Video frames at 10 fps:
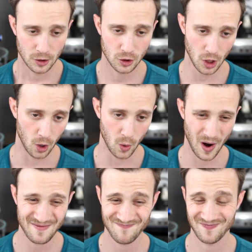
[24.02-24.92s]

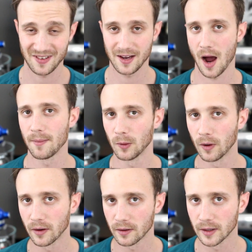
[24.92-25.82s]
So, got me
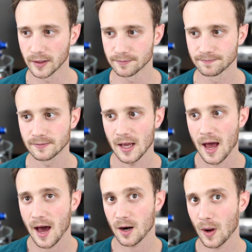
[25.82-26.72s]
wondering,
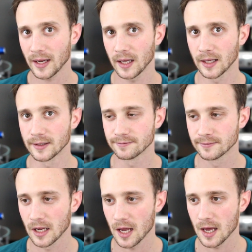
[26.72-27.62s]
how do I get it?
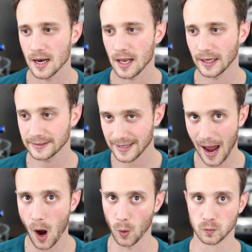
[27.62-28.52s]
Like
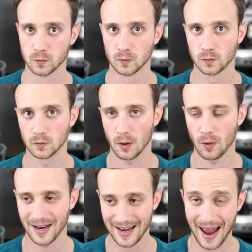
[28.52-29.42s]
now. I
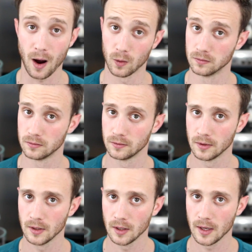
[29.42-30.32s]
want it now.
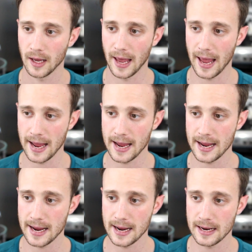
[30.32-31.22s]

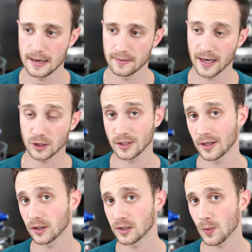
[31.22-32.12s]
And then it turns
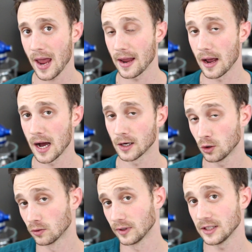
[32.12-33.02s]
out there is a way. Uh,
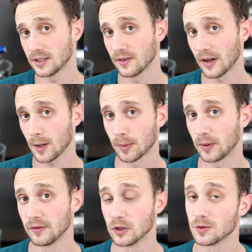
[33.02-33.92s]
Google released the developer
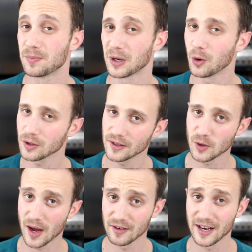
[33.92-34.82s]
previews, but only
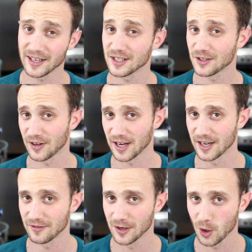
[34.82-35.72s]
if you have a Nexus
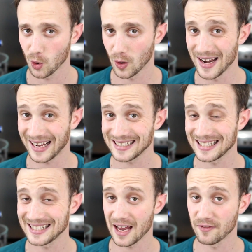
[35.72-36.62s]
5 or a
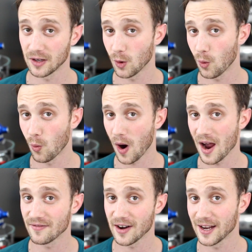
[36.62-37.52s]
Nexus 7
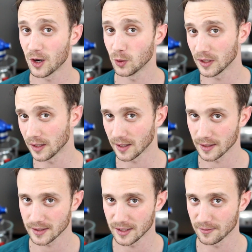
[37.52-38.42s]
Wi-Fi only. The
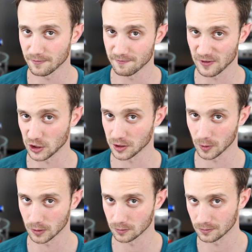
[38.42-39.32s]
LTE
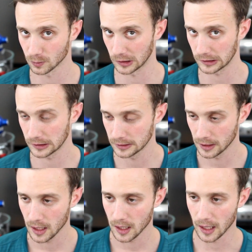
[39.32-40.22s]
version won't work.
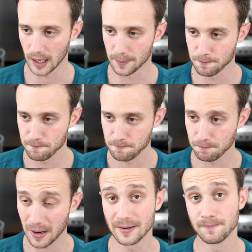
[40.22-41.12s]
Um,
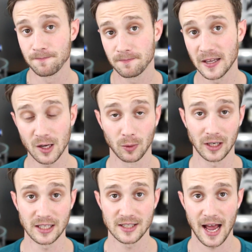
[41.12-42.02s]
but they did
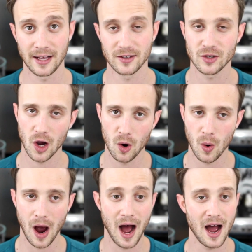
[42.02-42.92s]
release that,
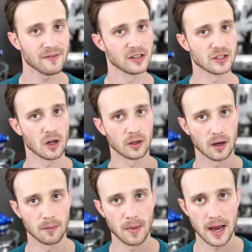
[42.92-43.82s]
so I've installed
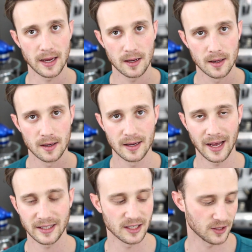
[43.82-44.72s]
it on my
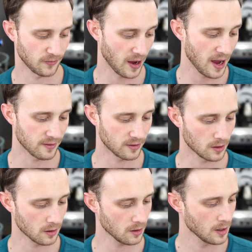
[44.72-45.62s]
Nexus 5
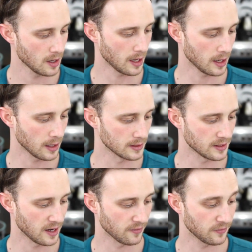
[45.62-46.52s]
here
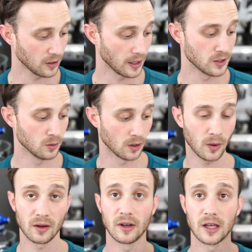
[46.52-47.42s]
and uh, figured I'd do a
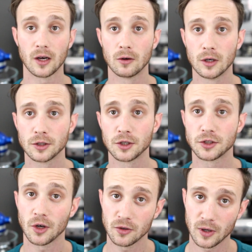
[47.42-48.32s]
quick video to
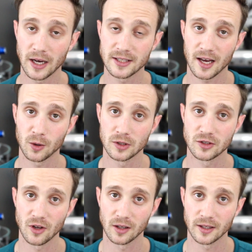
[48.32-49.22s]
show you guys how to
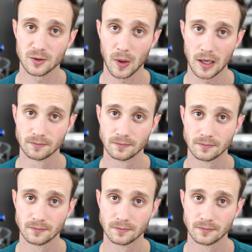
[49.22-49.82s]
install it as well.